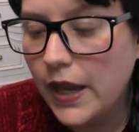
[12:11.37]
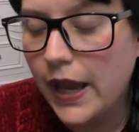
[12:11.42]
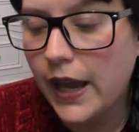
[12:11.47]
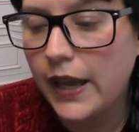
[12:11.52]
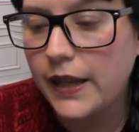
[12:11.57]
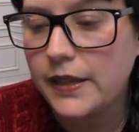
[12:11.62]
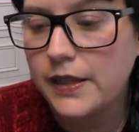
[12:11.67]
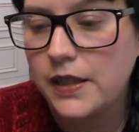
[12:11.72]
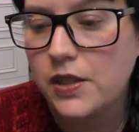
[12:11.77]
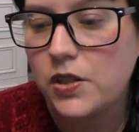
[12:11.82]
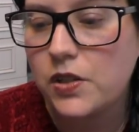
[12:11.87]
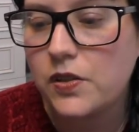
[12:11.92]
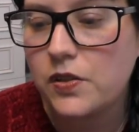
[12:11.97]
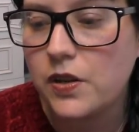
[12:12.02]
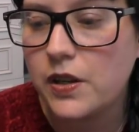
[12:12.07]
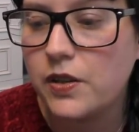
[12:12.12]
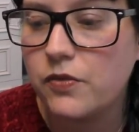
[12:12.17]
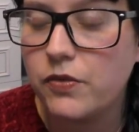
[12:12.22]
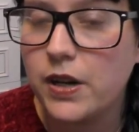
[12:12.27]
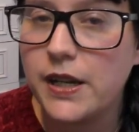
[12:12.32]
and it just
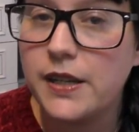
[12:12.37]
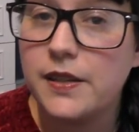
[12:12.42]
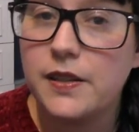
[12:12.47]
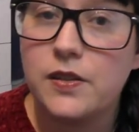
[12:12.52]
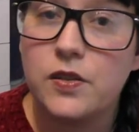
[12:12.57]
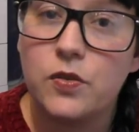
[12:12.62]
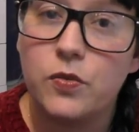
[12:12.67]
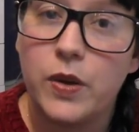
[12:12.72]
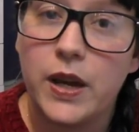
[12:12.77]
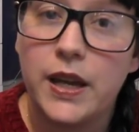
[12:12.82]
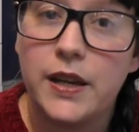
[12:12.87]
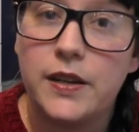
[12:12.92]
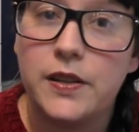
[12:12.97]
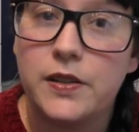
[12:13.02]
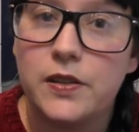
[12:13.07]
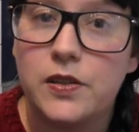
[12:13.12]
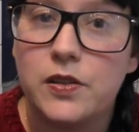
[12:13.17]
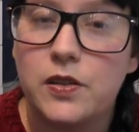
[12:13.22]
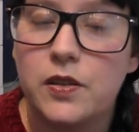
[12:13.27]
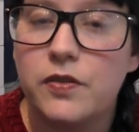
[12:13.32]
kind of raises
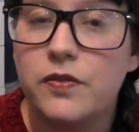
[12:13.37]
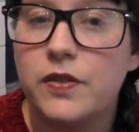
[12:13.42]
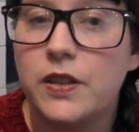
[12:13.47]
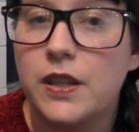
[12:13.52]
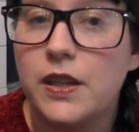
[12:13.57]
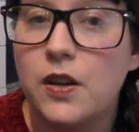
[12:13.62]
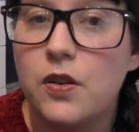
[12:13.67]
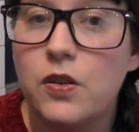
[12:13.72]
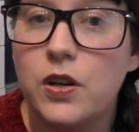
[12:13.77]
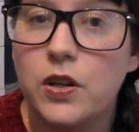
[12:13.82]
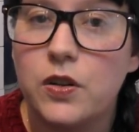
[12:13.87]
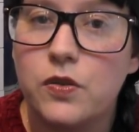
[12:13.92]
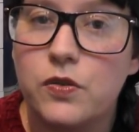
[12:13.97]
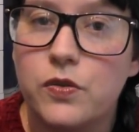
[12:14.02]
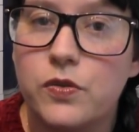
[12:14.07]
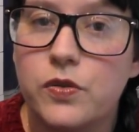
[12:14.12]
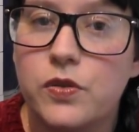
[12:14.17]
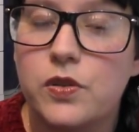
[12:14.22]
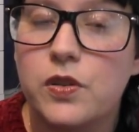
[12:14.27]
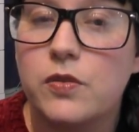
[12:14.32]
awareness for the
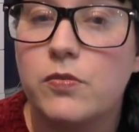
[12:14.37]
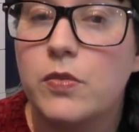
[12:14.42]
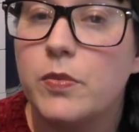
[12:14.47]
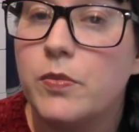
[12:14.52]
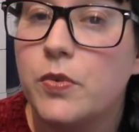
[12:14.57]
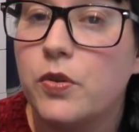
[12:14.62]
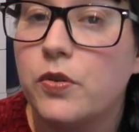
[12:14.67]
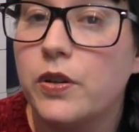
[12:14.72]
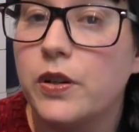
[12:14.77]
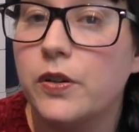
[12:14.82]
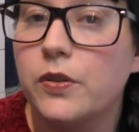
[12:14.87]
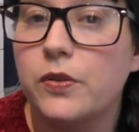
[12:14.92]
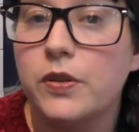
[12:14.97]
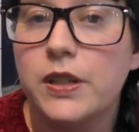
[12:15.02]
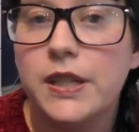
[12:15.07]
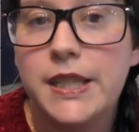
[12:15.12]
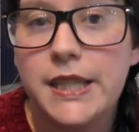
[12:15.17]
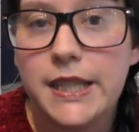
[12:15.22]
Holocaust Memorial